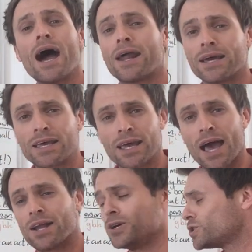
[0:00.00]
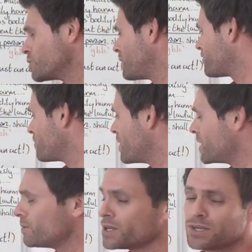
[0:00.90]
And again, you should be
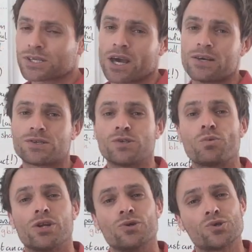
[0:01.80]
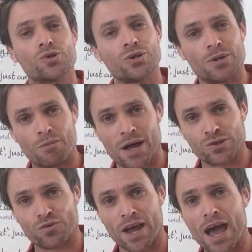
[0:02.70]
familiar with these cases when you studied the
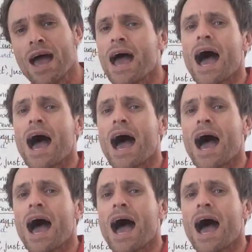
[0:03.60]
mens rea.